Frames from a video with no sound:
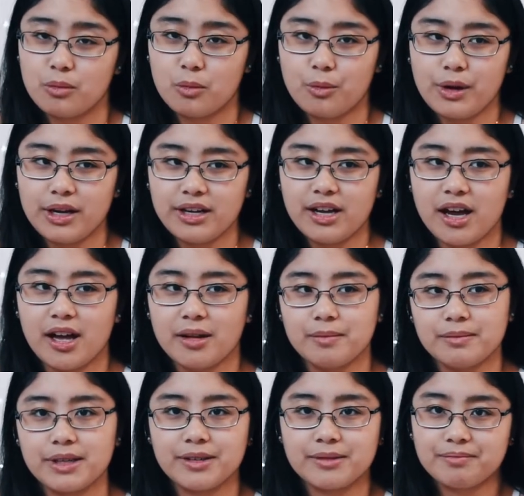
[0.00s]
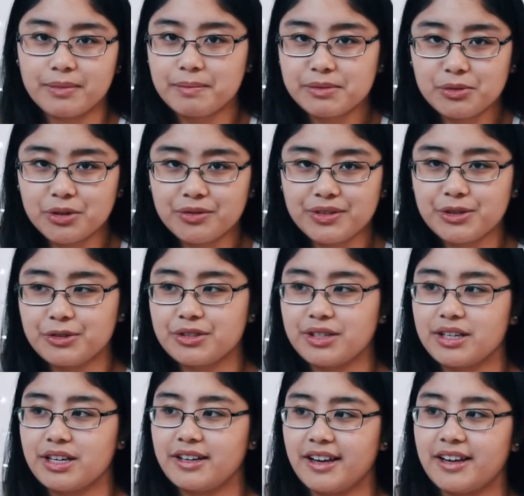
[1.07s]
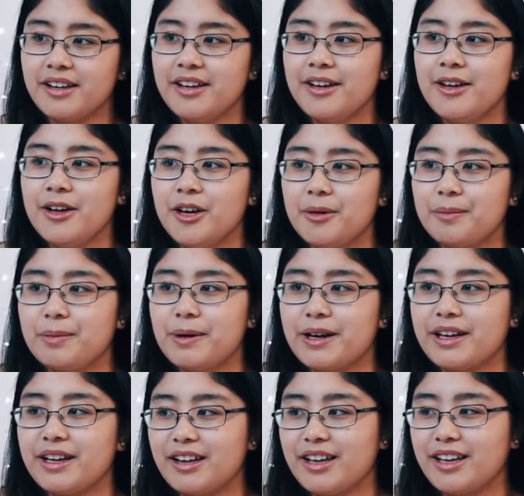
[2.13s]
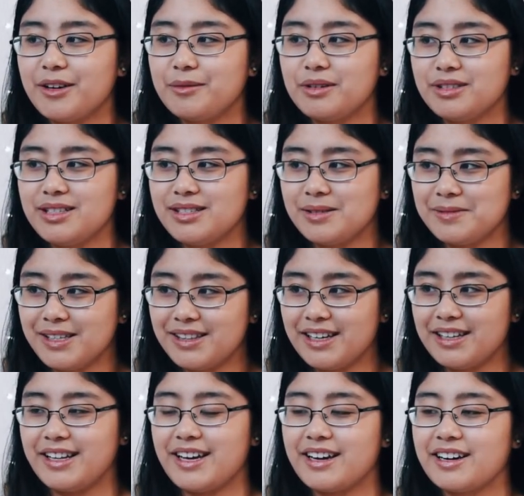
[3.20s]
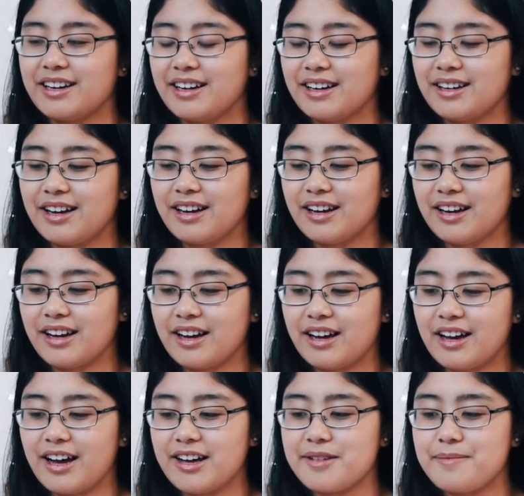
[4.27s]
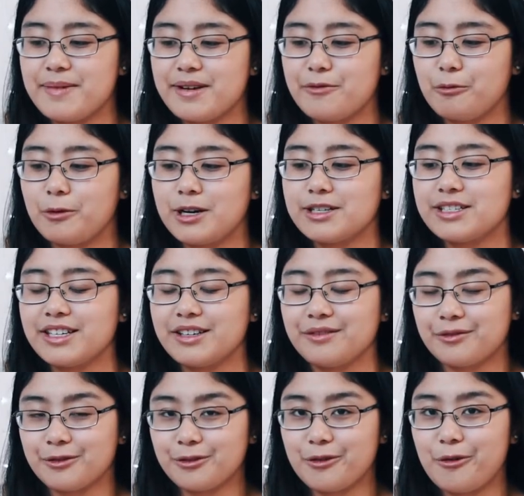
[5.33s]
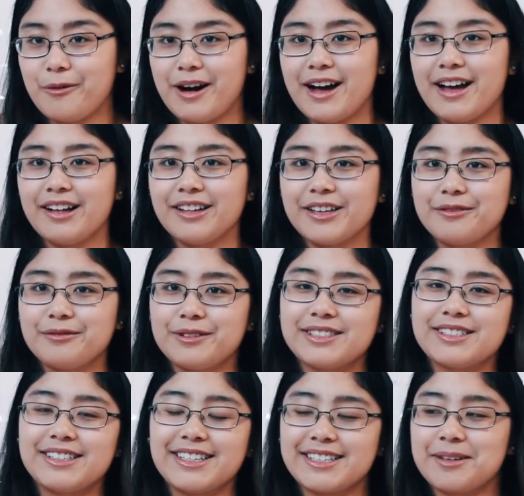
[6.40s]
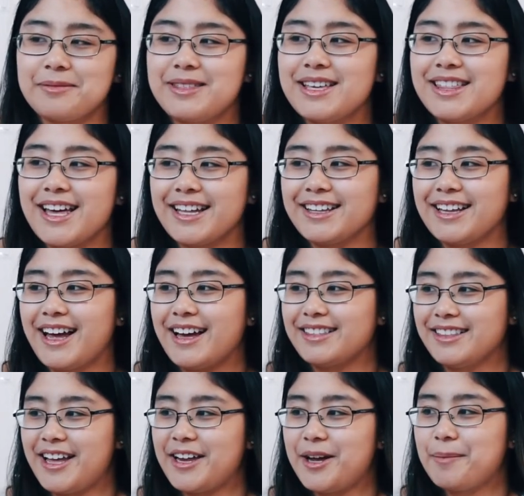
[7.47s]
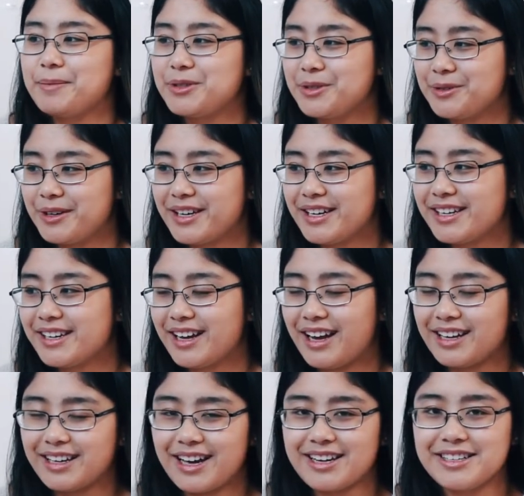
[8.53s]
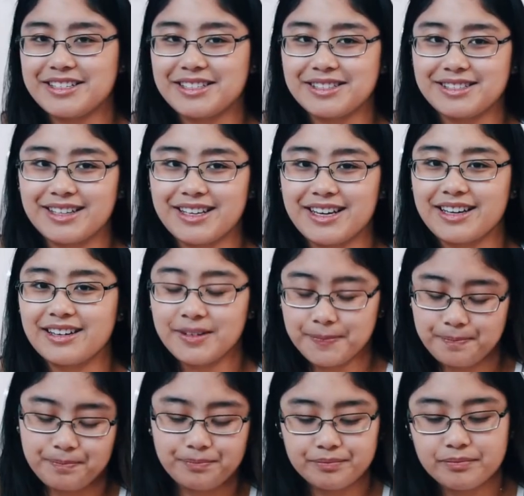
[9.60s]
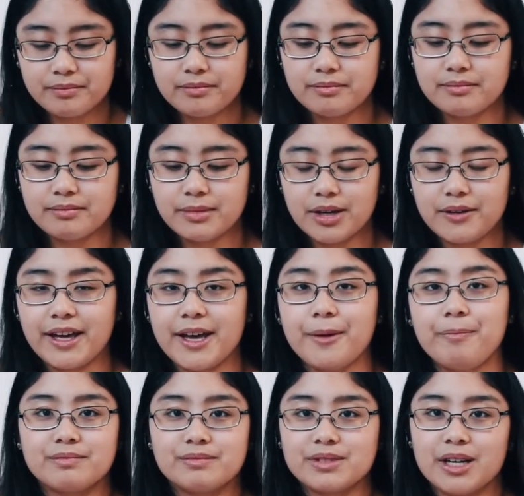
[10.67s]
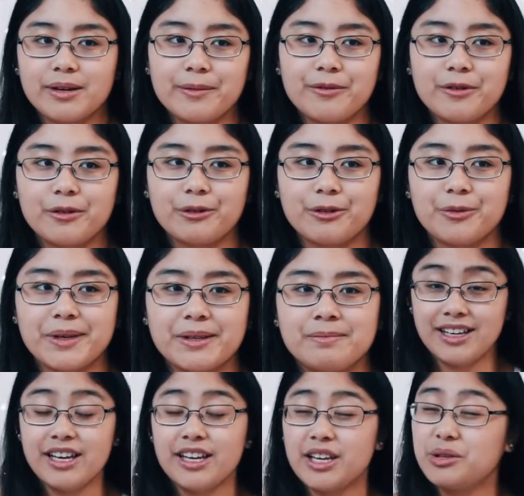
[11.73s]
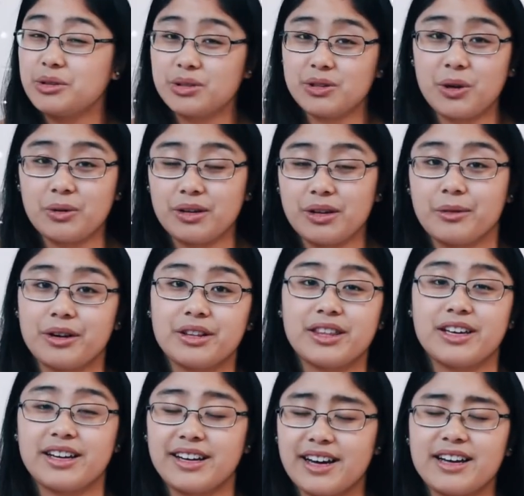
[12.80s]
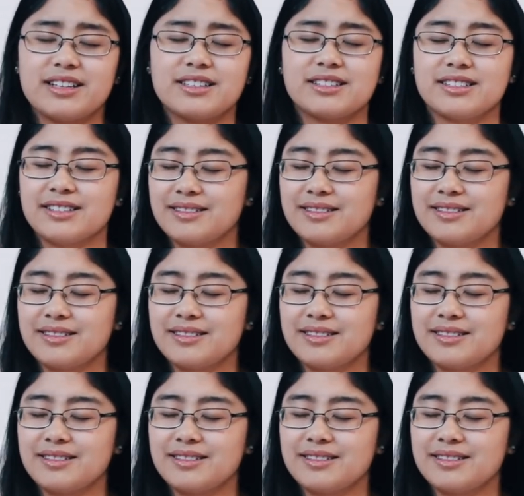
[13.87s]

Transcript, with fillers: why not? Like, I'm sort of interested in it, but it wasn't something that like I had been wanting for a while. It wasn't like something that led up to it. I kind of just was like, okay, signed up for recruitment. It was totally worth it, guys.